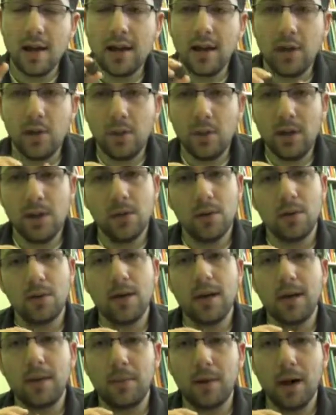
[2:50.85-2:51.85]
Now when we go to
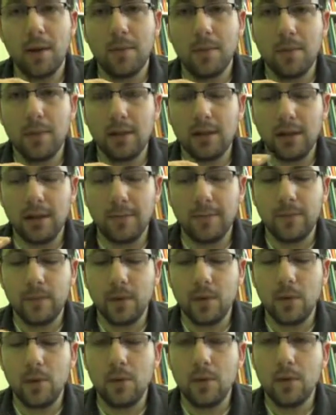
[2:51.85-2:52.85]
write a probability,
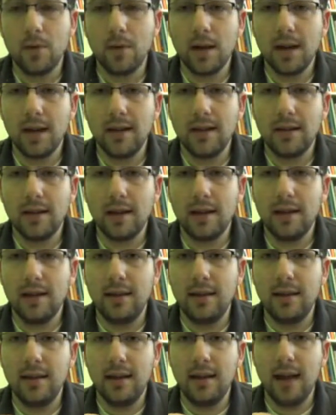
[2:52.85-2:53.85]
we want to write
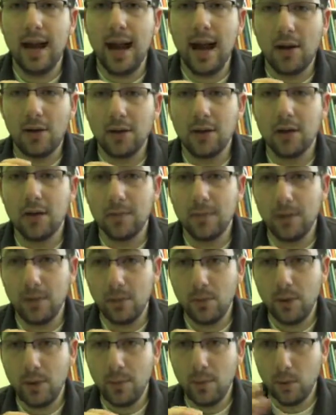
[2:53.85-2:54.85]
the outcome
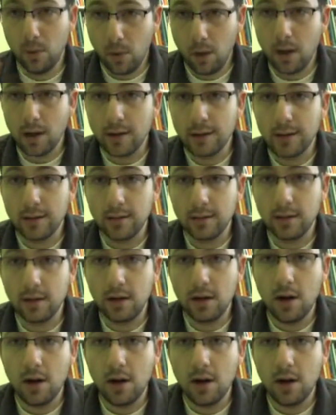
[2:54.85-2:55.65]
that we want